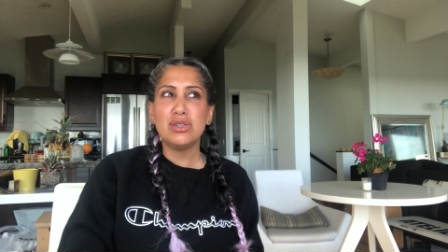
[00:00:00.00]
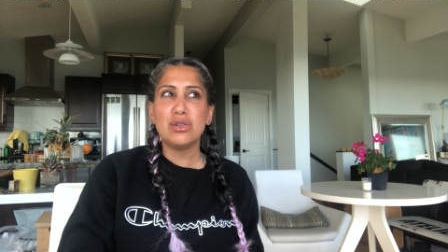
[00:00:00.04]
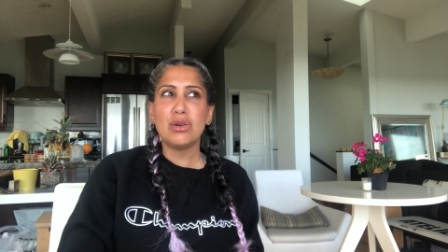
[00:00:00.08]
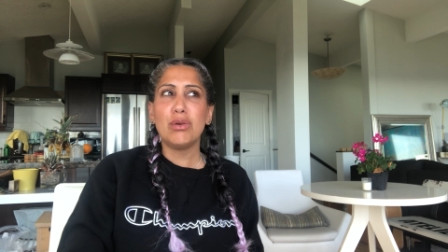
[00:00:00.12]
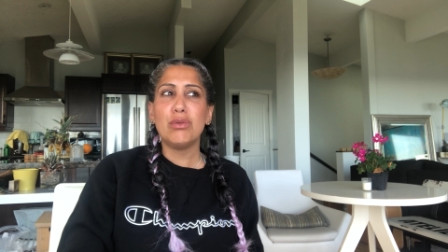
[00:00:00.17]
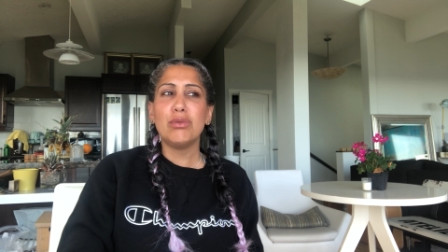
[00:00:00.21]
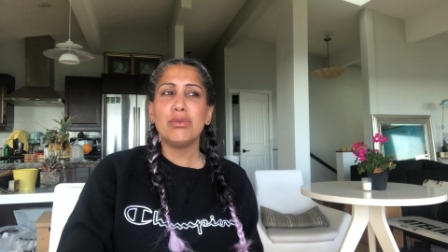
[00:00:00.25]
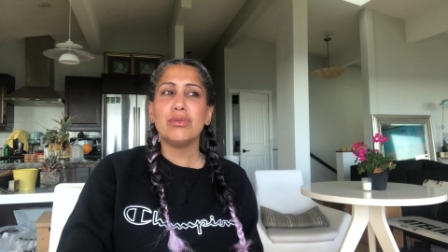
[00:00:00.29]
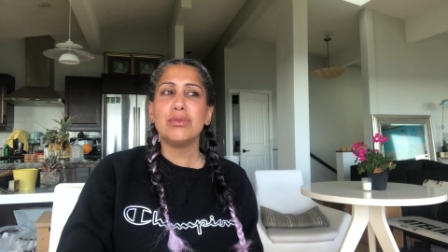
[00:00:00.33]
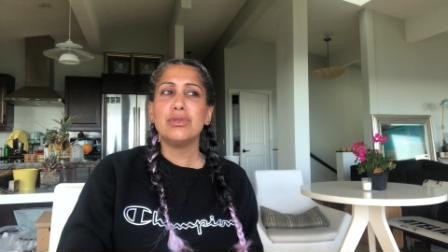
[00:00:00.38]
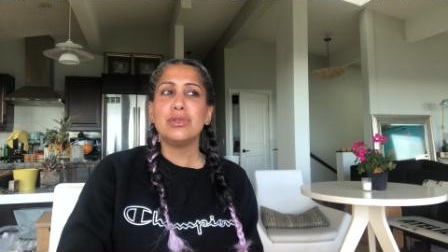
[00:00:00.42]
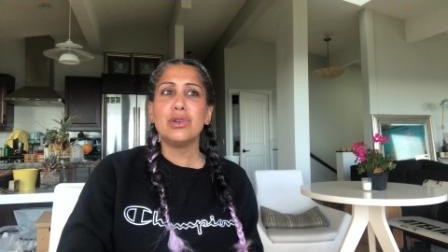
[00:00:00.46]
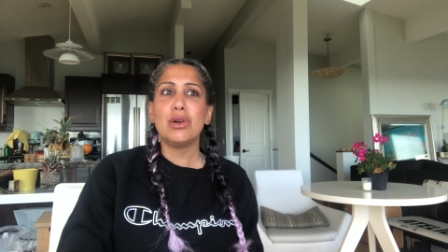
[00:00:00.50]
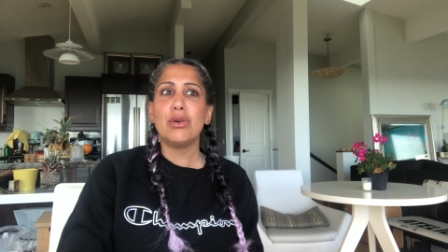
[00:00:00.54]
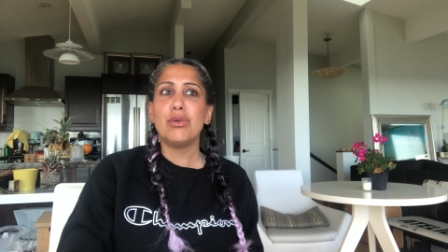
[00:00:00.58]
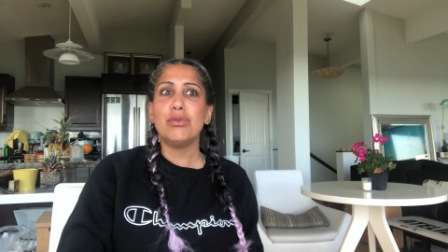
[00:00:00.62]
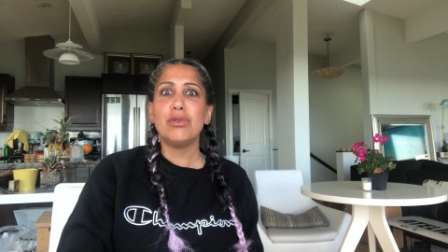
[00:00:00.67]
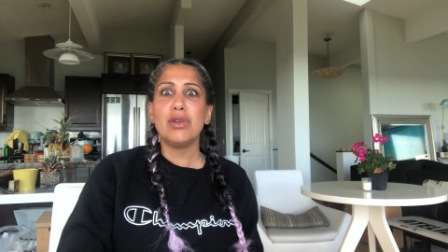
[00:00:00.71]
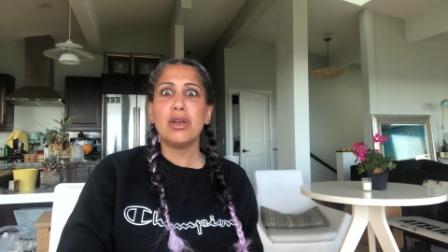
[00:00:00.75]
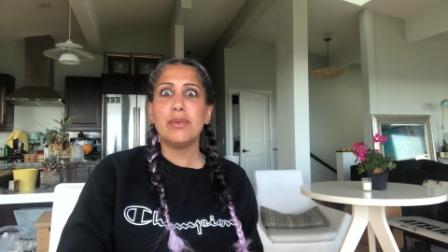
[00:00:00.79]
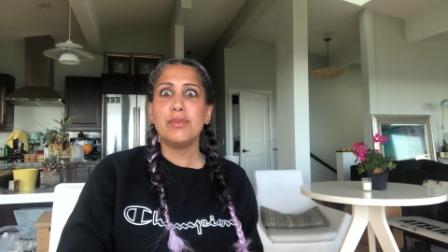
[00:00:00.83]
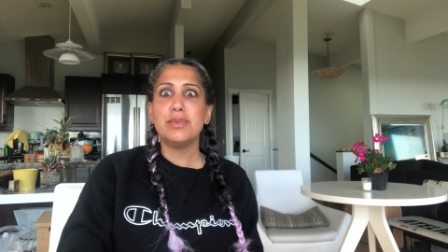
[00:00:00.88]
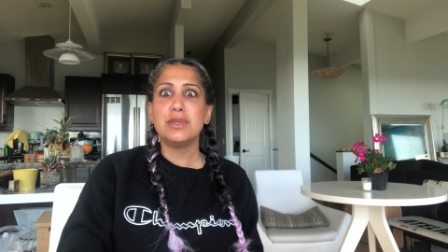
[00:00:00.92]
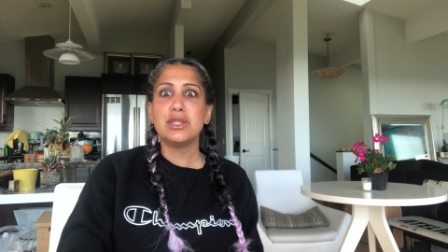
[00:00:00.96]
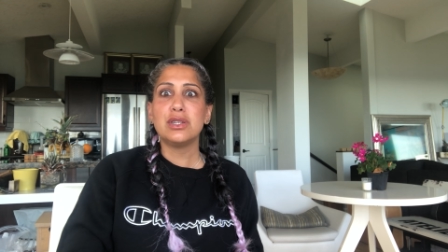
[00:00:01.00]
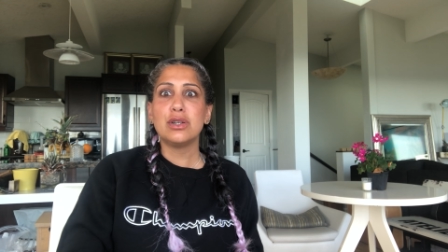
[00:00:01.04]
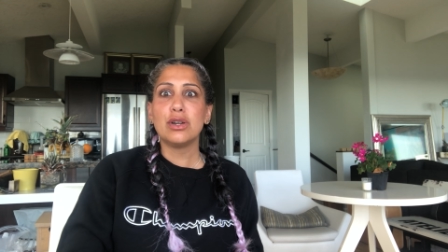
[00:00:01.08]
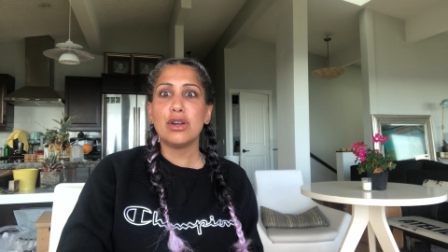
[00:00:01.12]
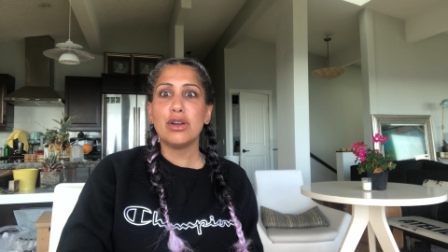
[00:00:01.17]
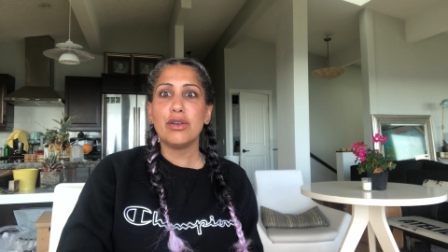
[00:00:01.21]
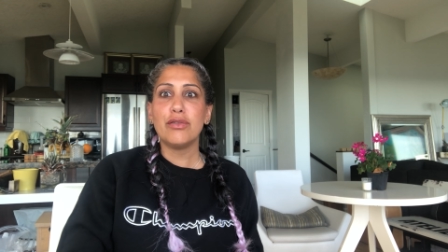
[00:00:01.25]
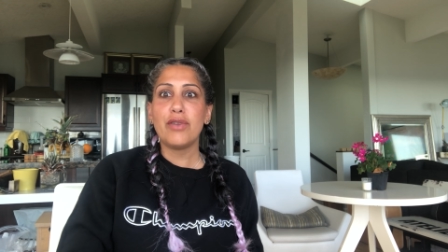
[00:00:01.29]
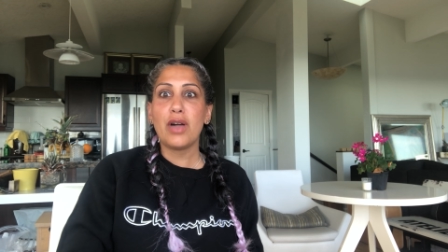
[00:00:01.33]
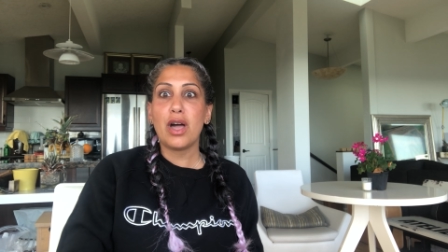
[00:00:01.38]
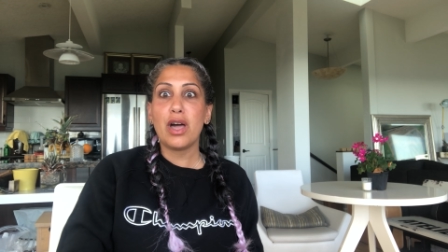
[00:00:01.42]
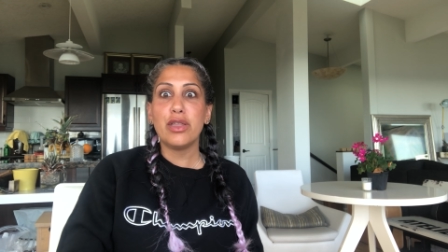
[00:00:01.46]
Don't, don't
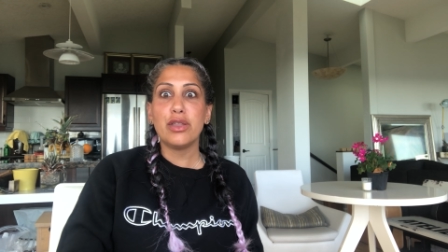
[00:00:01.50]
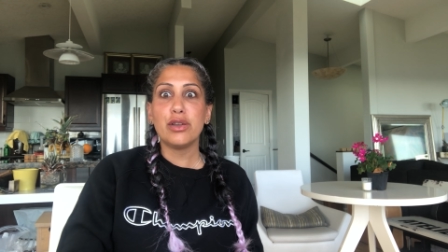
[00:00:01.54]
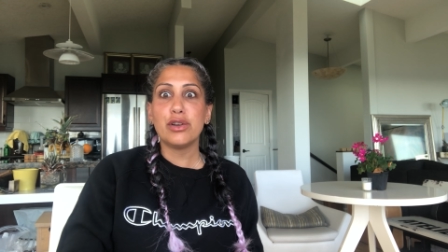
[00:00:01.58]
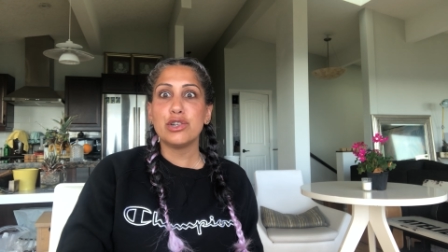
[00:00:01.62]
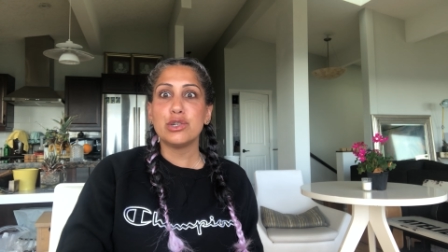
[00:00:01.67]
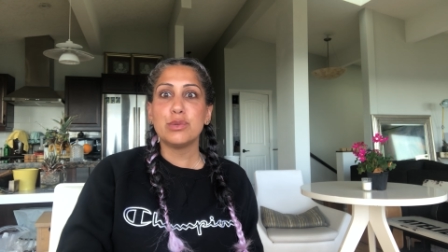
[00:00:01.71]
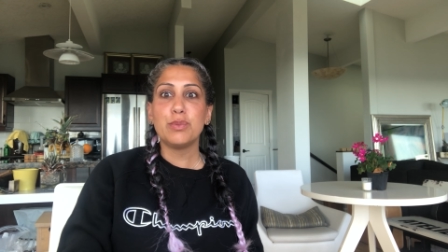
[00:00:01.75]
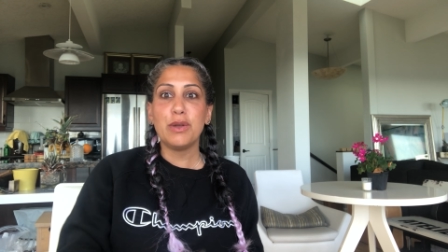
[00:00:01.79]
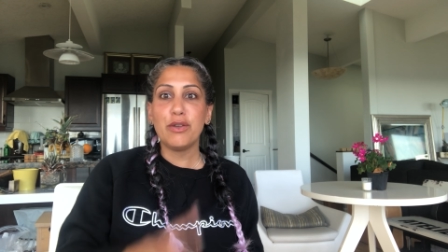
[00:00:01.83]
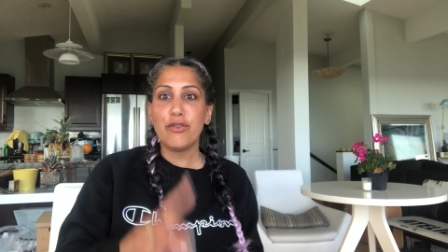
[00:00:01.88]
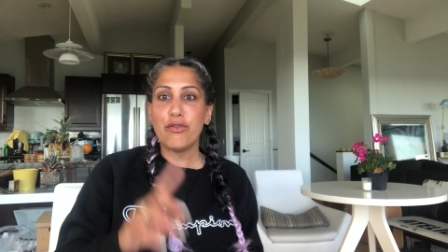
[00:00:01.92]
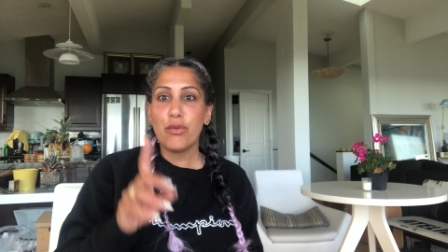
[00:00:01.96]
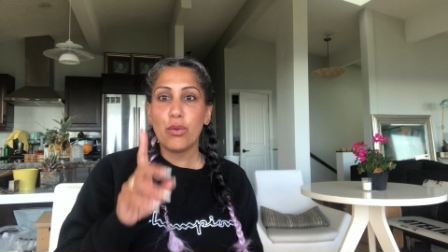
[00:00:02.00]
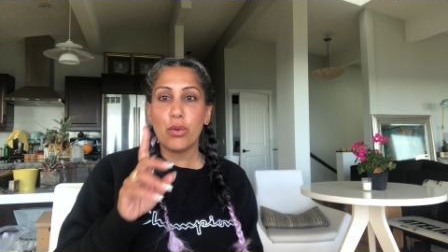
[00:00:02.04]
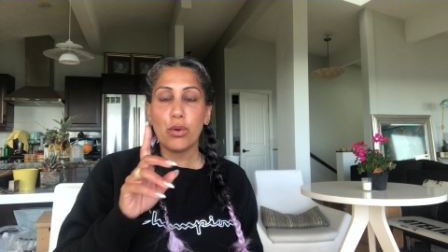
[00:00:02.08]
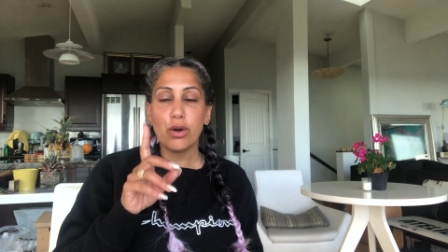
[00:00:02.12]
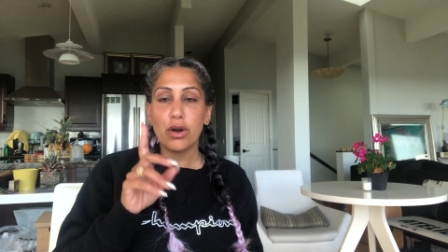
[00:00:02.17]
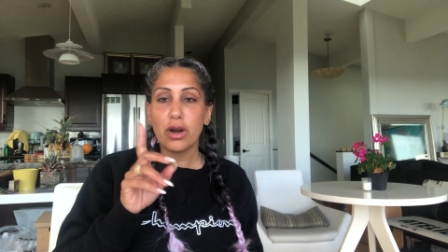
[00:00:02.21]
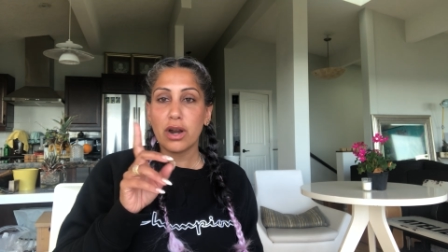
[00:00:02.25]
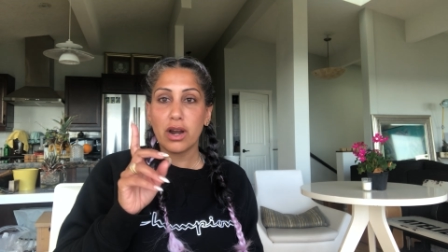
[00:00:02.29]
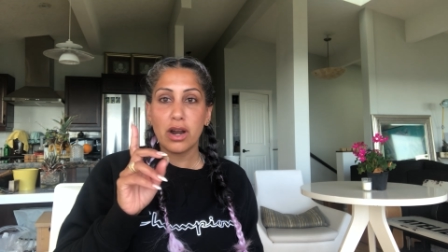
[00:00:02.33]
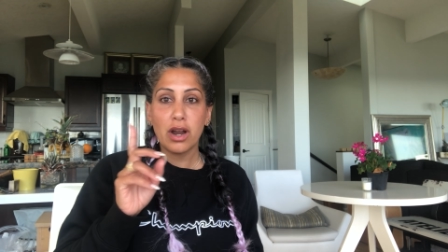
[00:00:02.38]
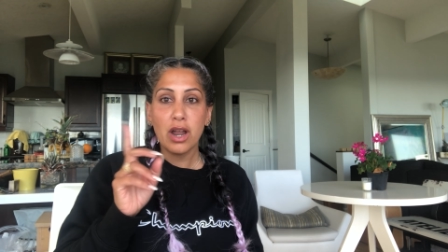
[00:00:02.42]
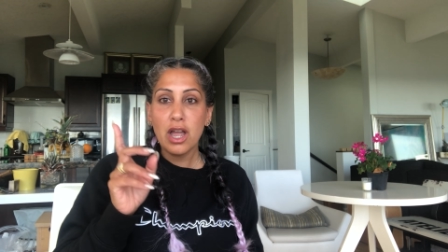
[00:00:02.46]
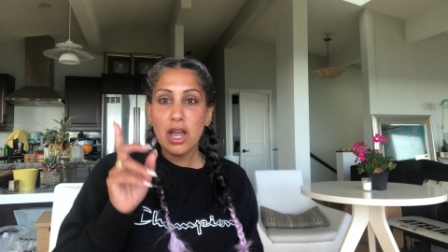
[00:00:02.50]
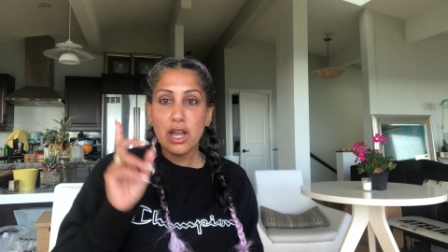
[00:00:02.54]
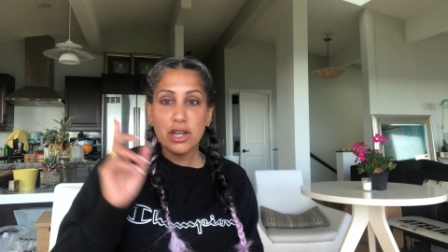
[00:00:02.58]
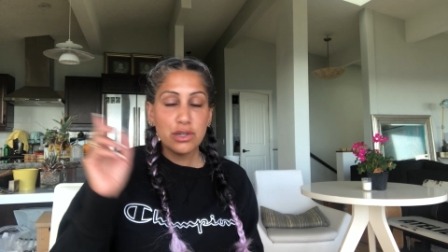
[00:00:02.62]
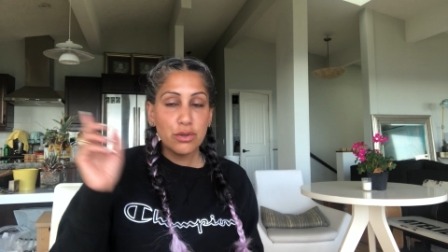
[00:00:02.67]
observe others before.